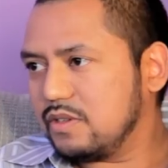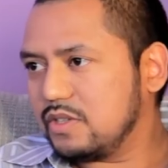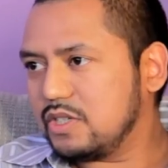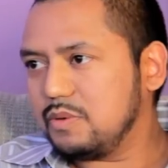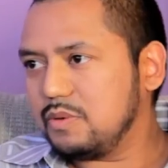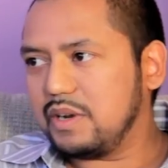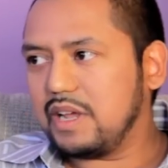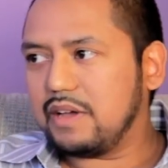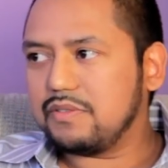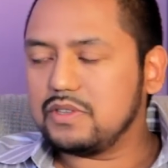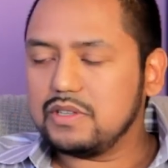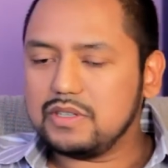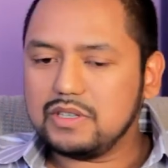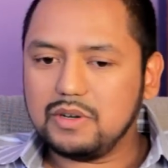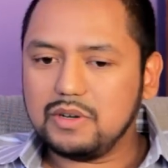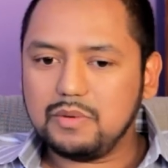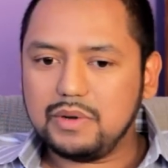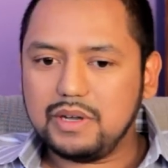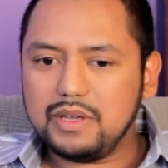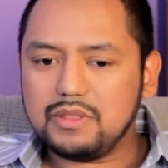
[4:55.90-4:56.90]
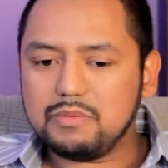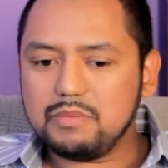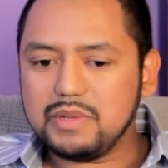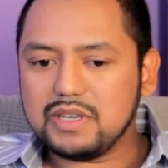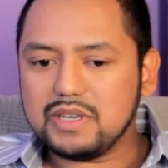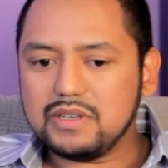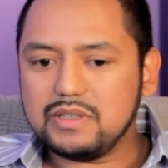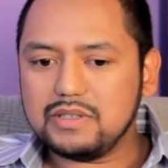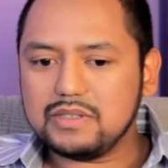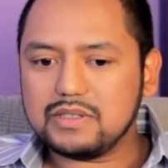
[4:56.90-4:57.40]
that she would have to deal with
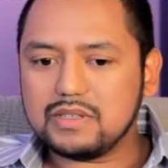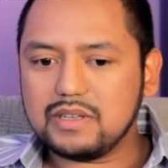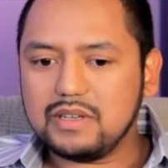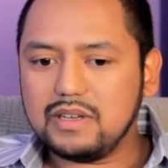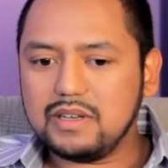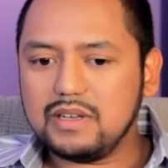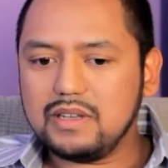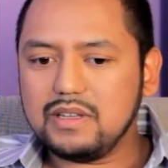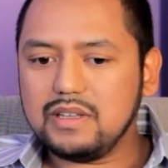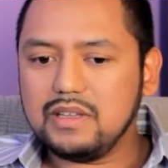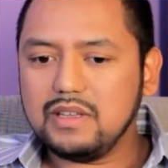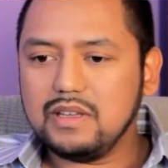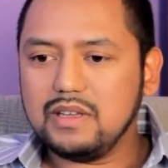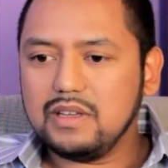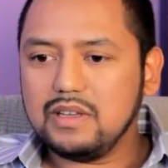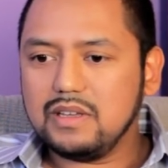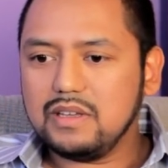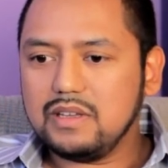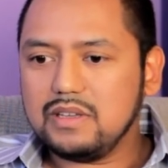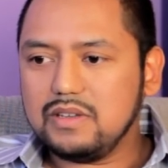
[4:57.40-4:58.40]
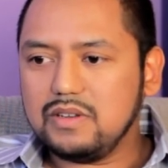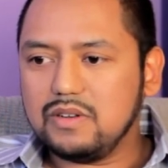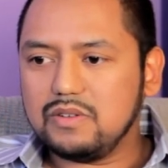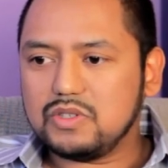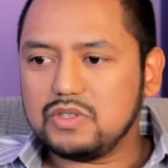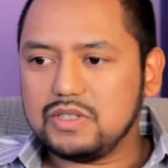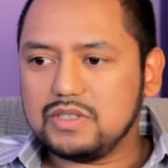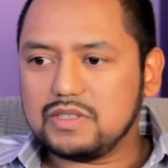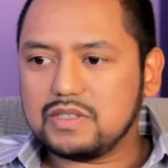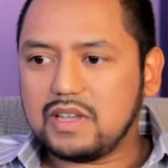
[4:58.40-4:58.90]
because uh, you know
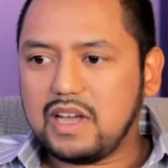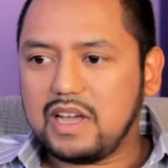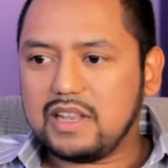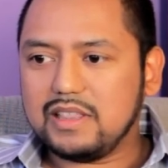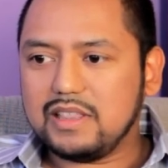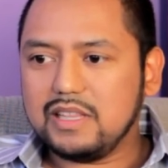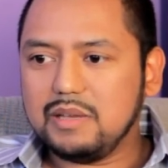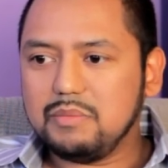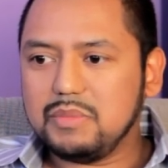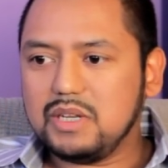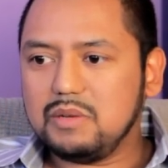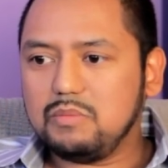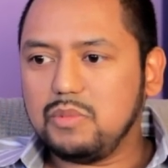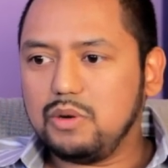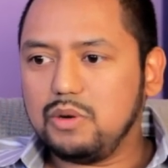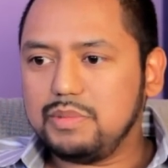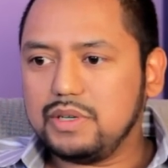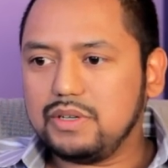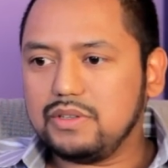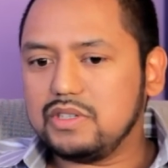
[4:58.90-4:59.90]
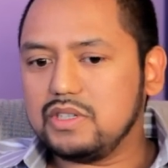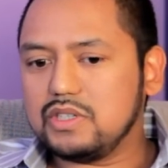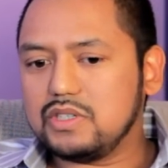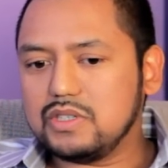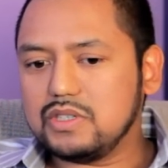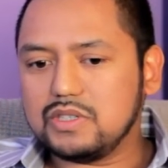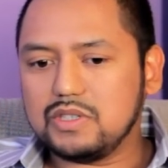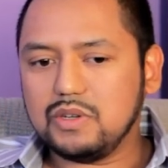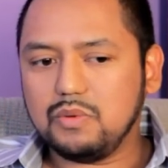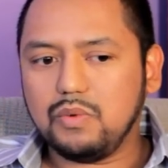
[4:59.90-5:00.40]
she's got limited mobility.
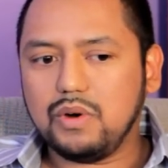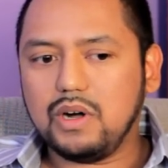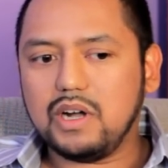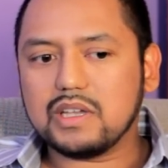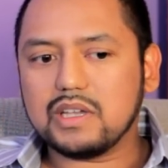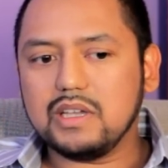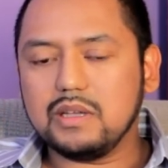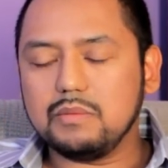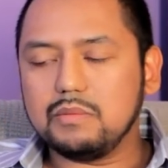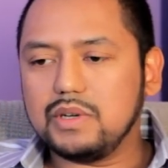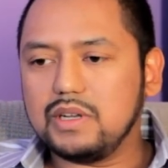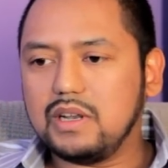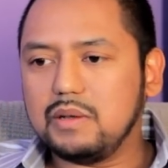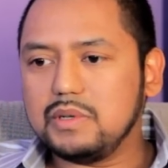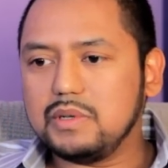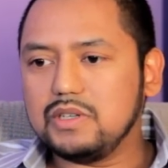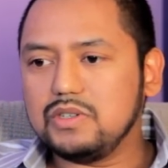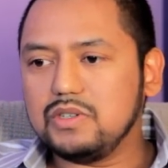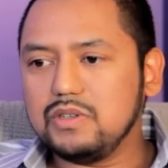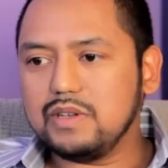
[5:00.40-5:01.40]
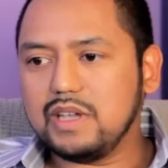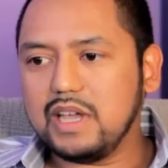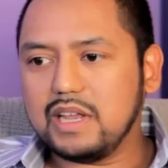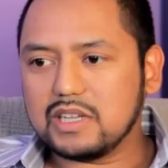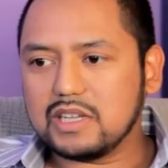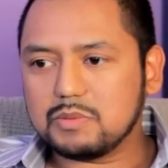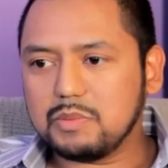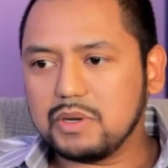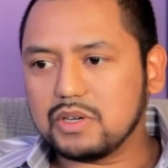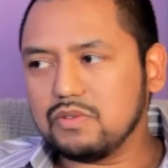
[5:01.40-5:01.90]
She's still walking, but I mean,
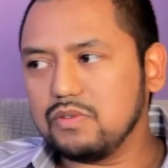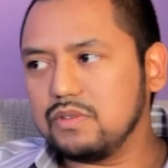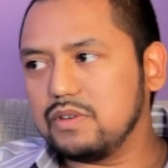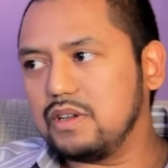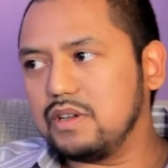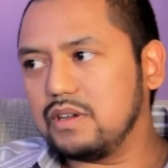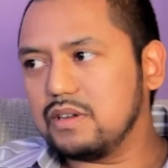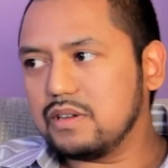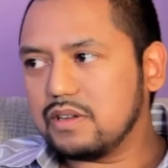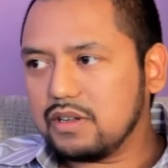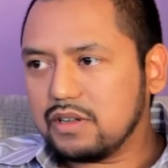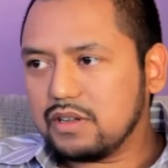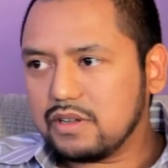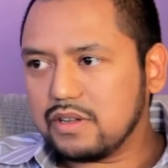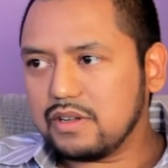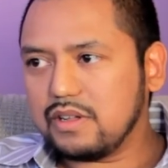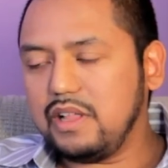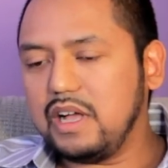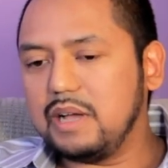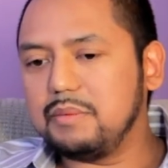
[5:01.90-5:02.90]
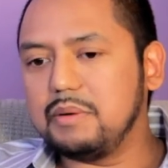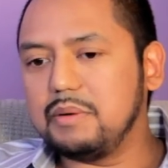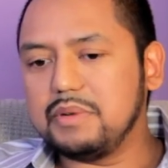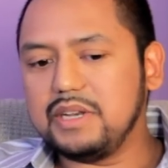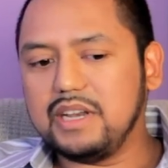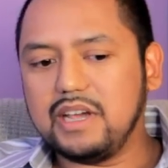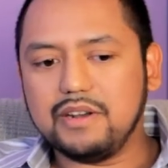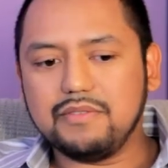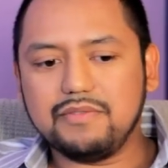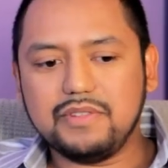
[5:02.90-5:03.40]
can't expect her to climb up
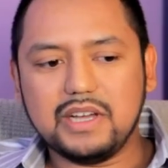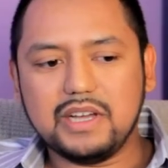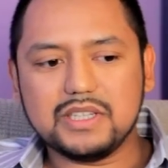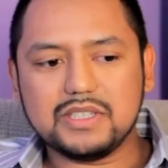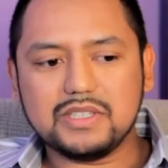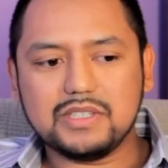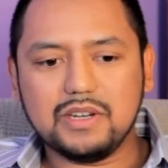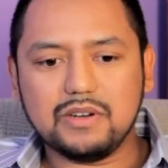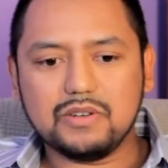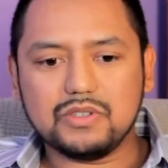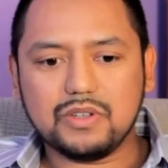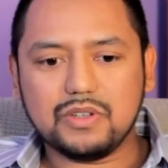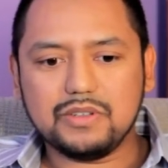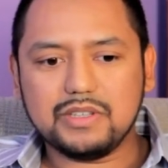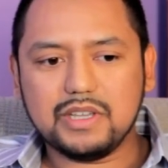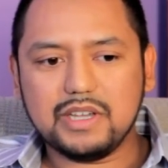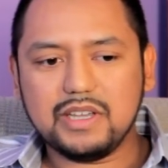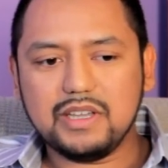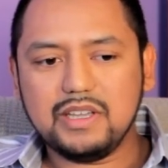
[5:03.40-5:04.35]
and down a flight of stairs all day.